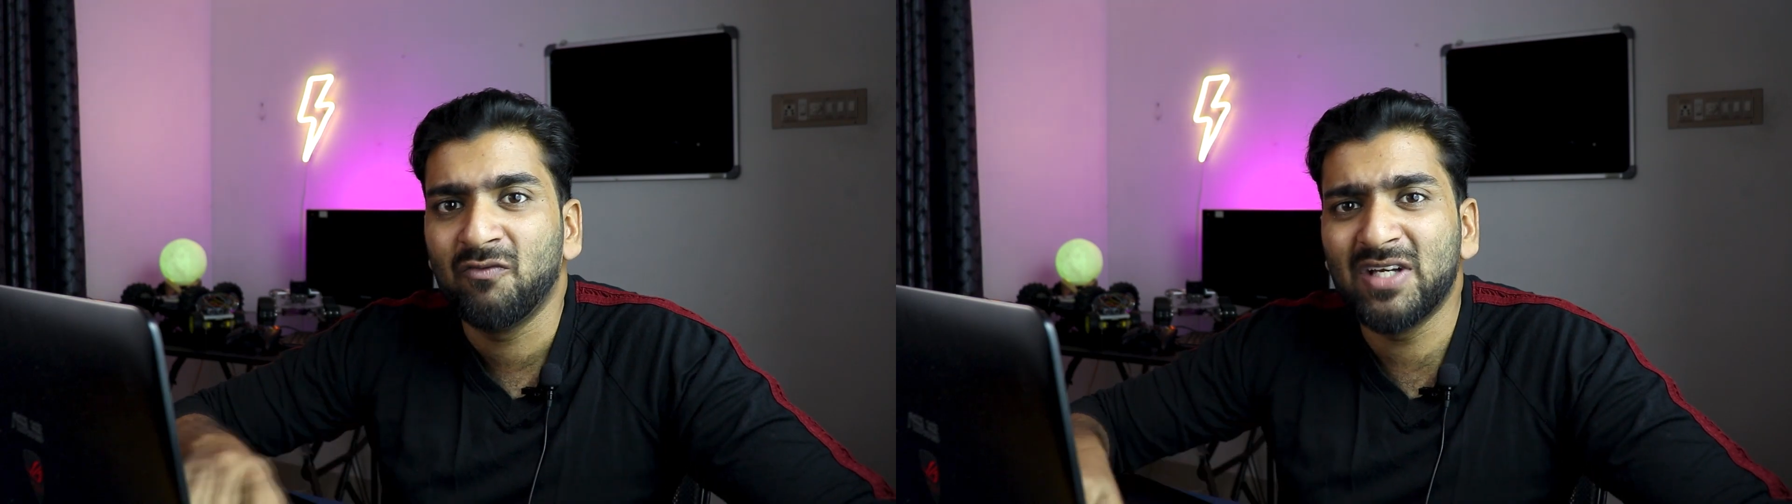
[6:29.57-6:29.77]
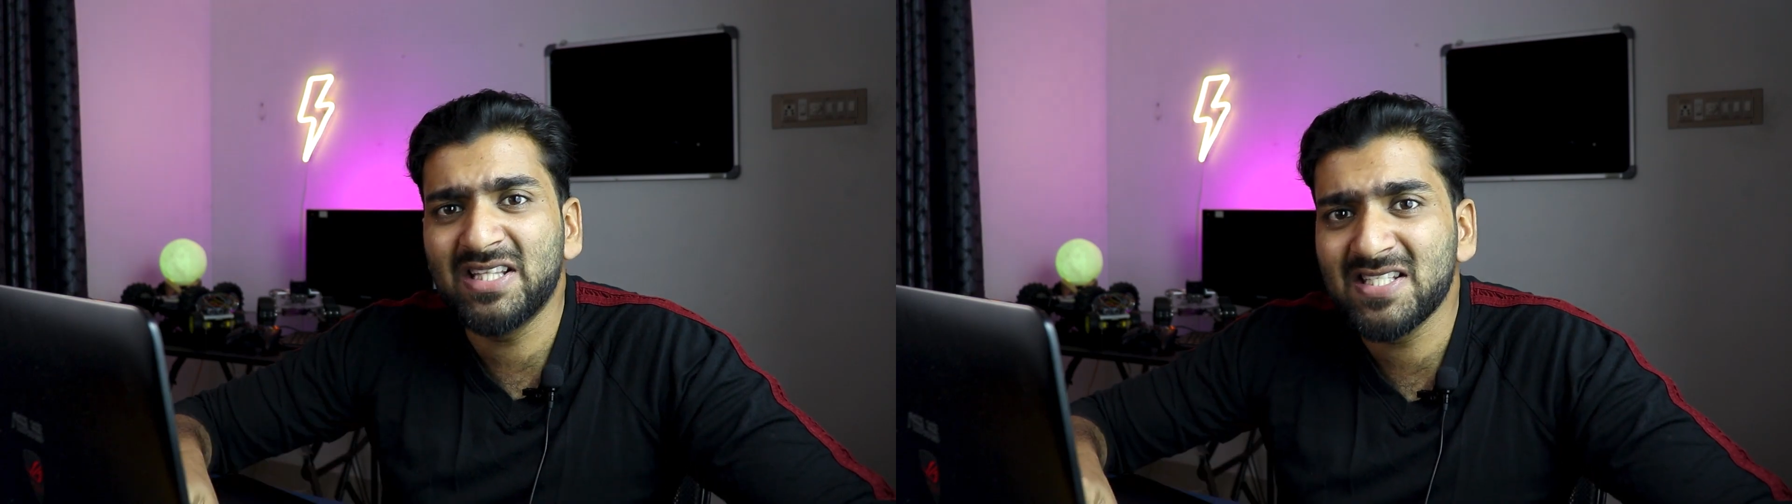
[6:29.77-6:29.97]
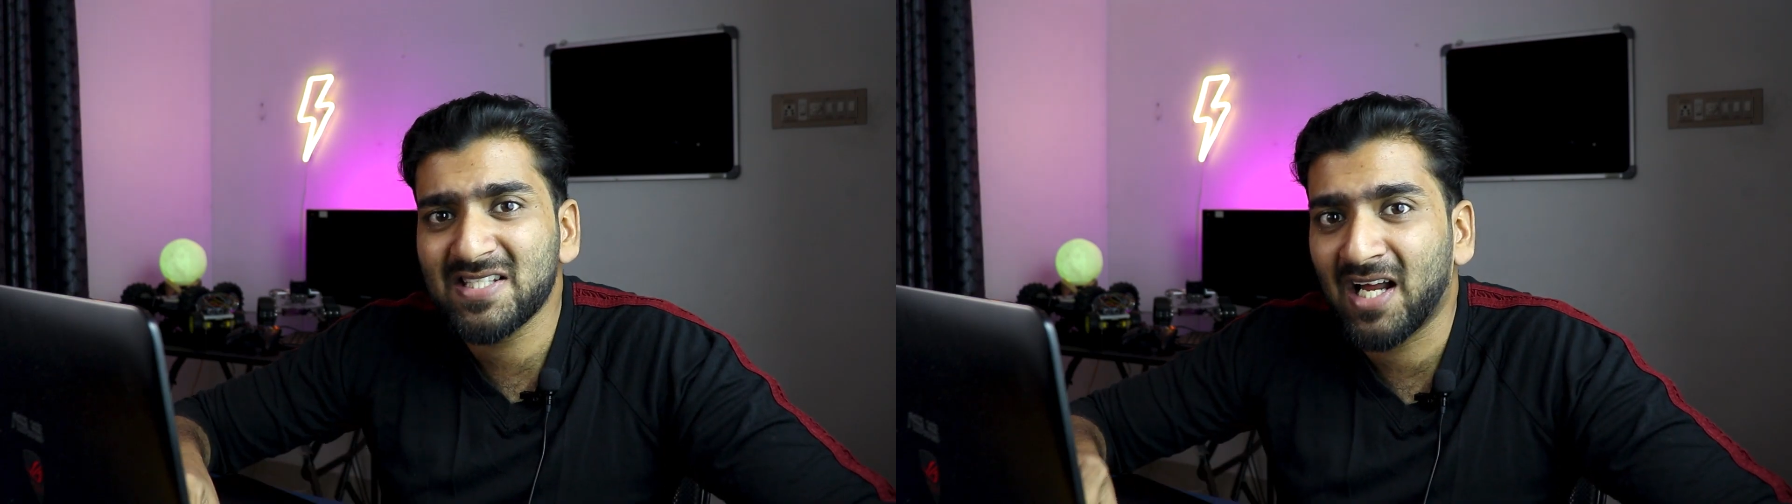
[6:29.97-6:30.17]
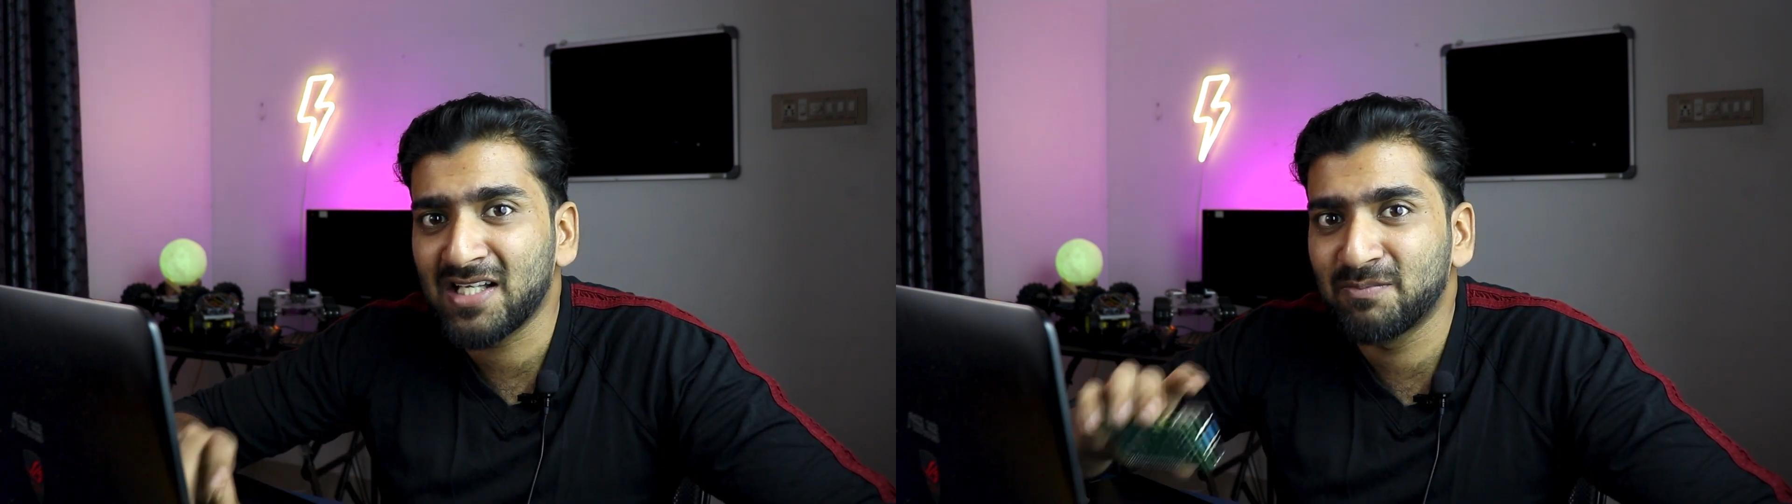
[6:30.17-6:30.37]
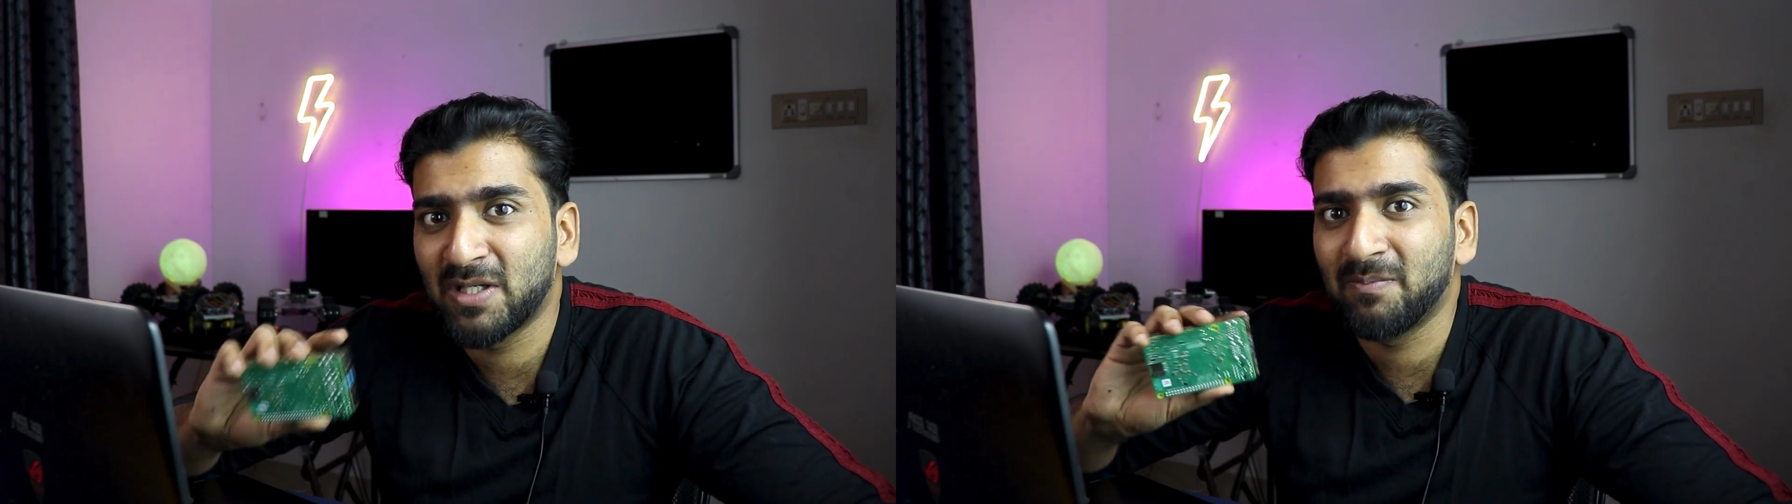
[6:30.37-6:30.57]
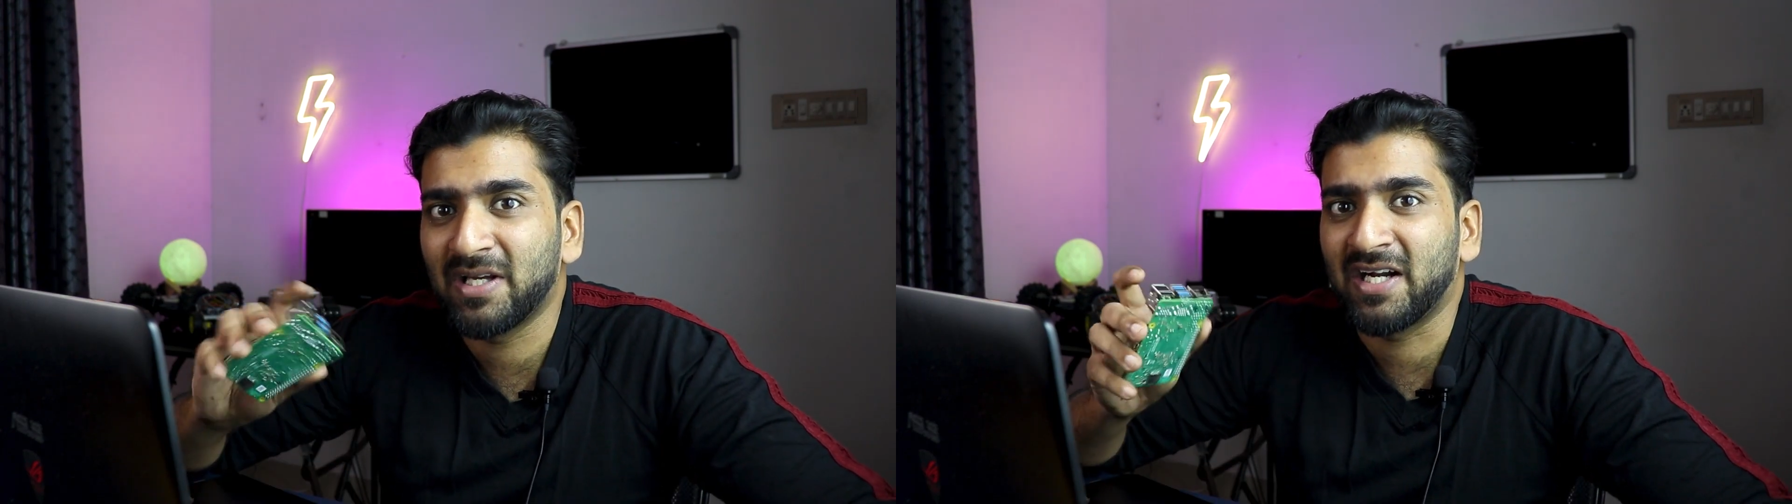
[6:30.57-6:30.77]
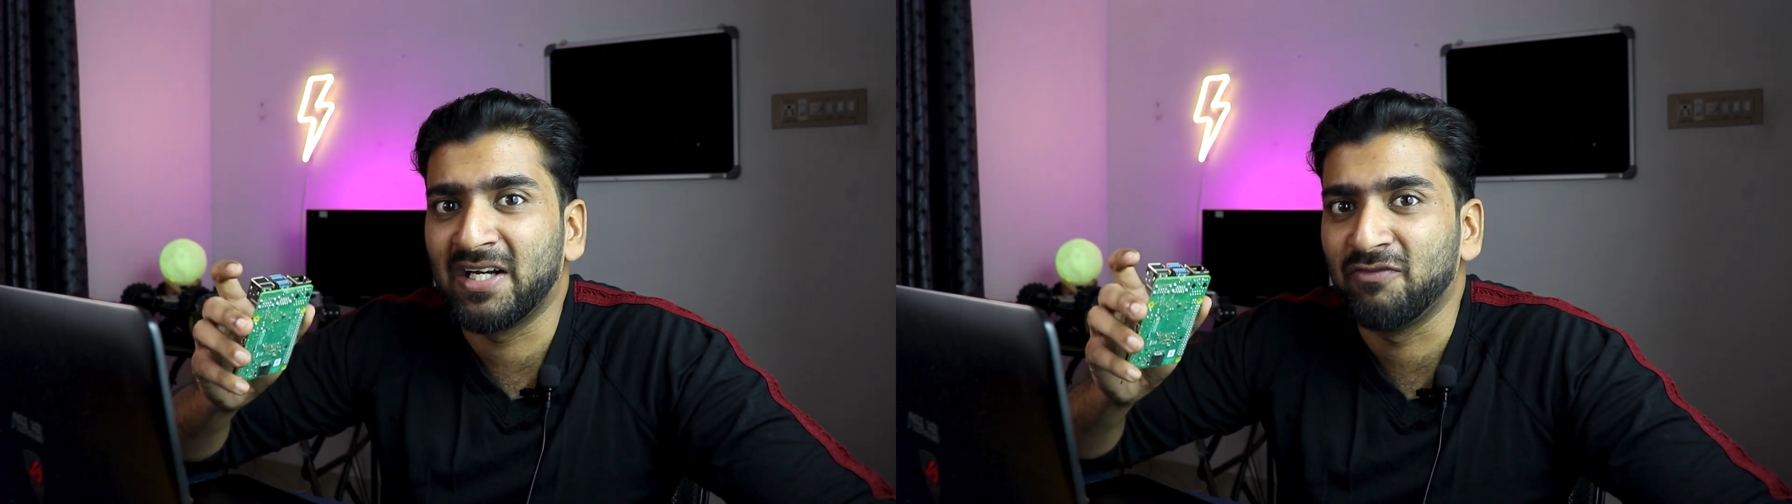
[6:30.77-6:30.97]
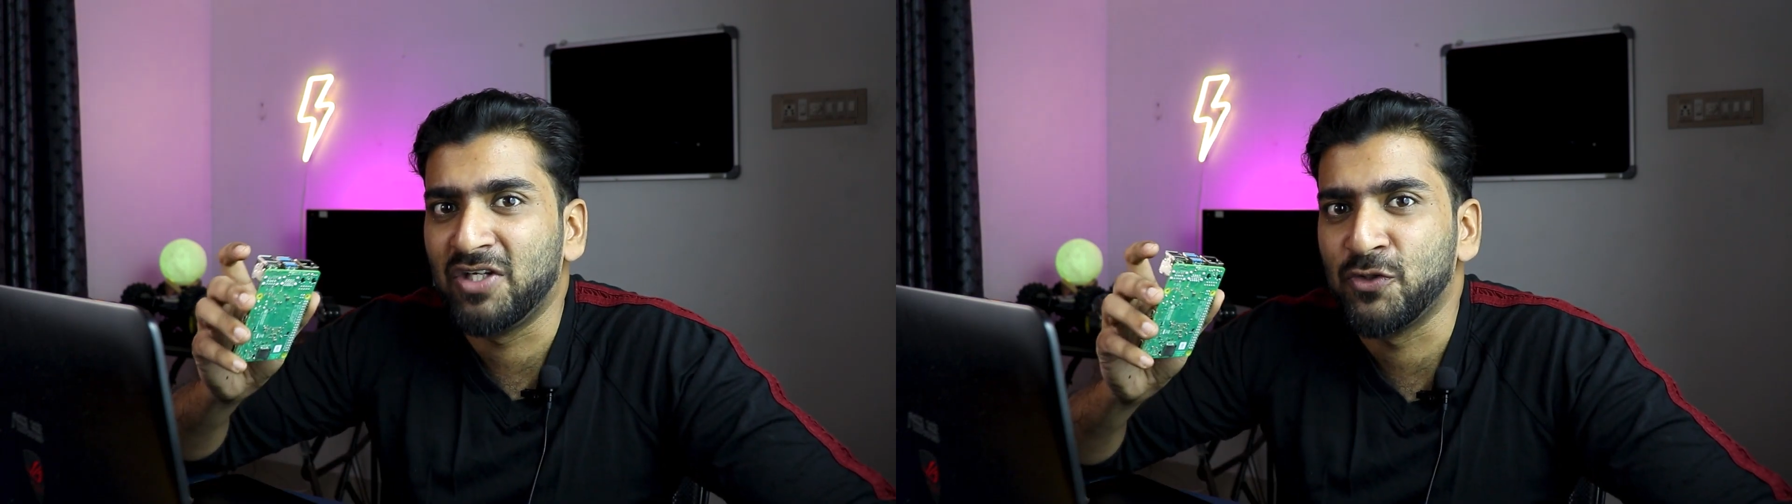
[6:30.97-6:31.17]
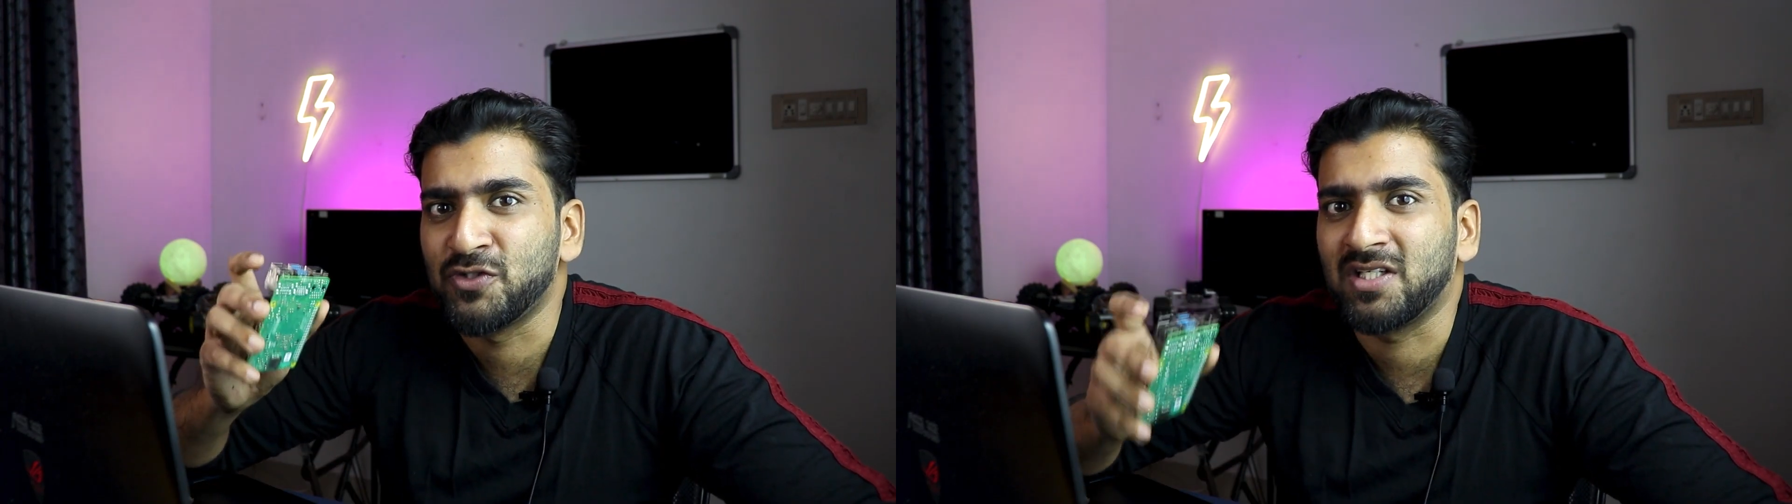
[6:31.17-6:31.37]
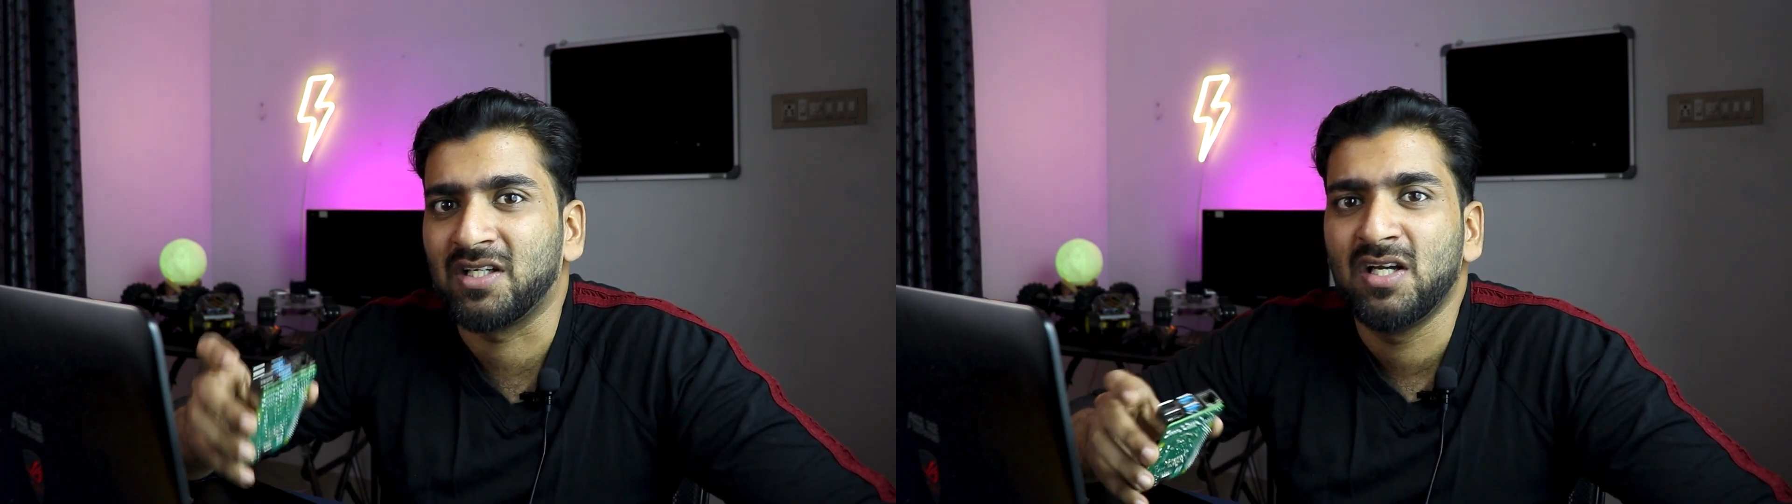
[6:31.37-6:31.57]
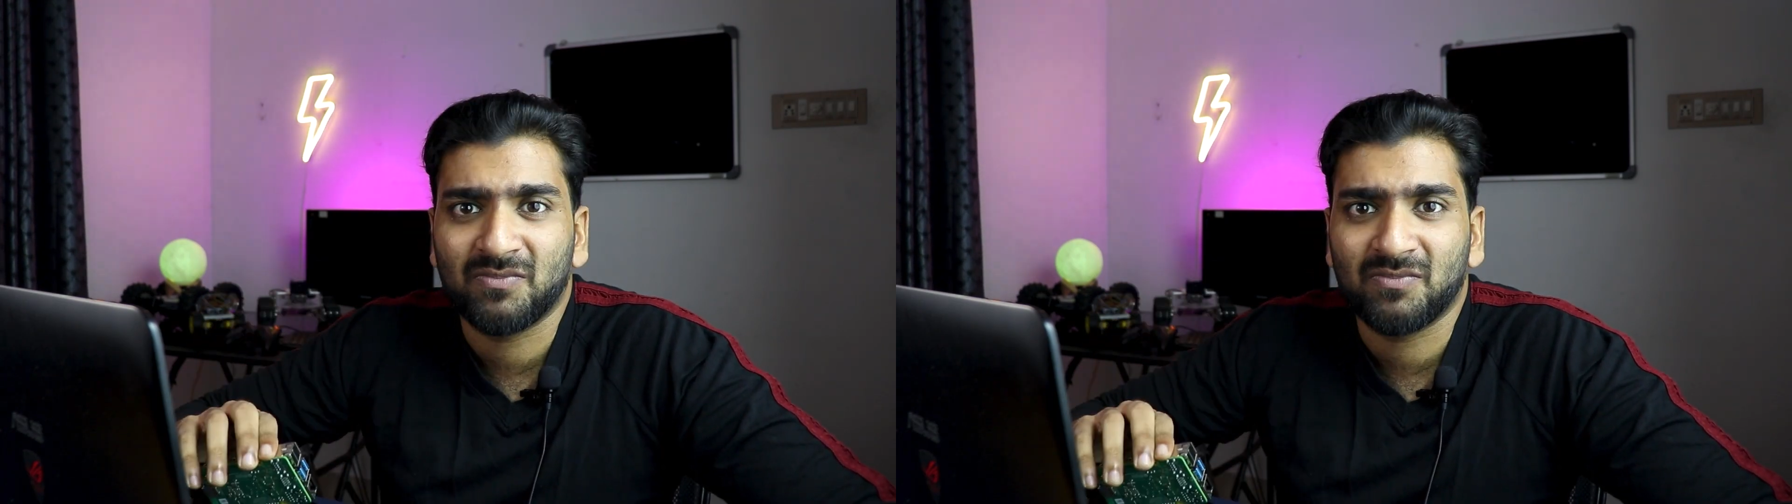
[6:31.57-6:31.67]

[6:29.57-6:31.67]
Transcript: with this Raspberry Pi running Windows 10